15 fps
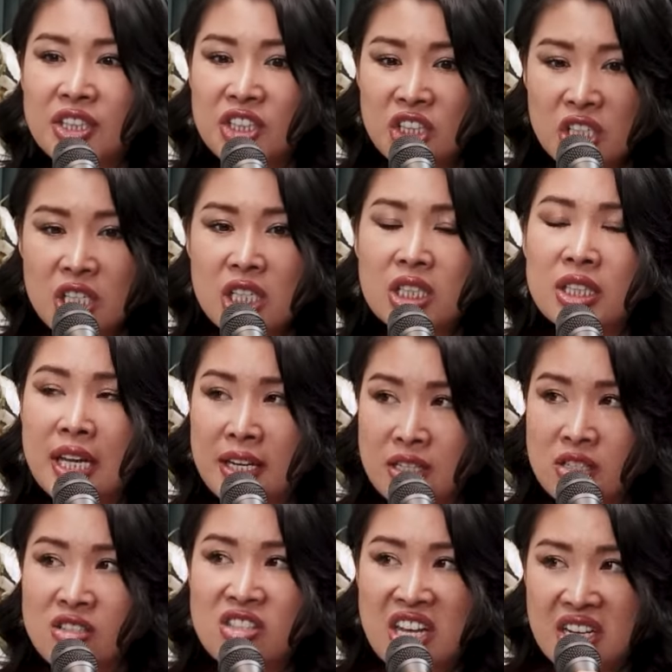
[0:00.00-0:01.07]
She
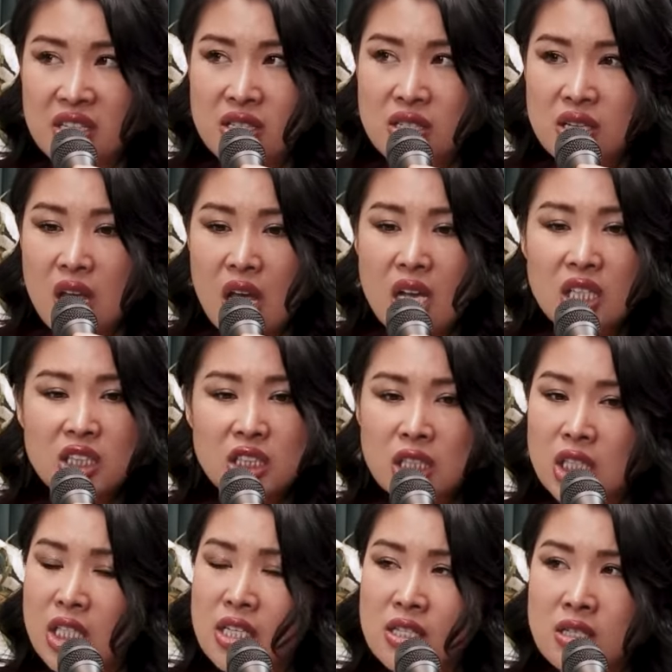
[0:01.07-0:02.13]
takes dicks.
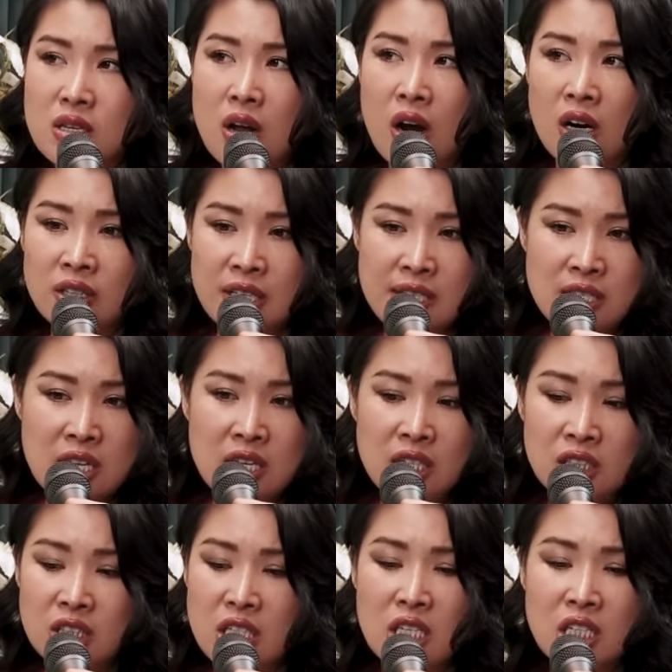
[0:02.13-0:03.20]
She's artistic.
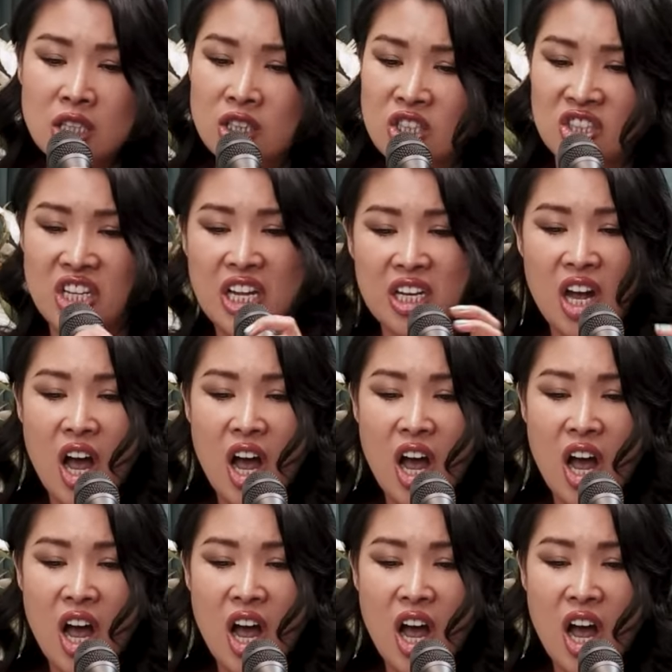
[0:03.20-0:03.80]
She just like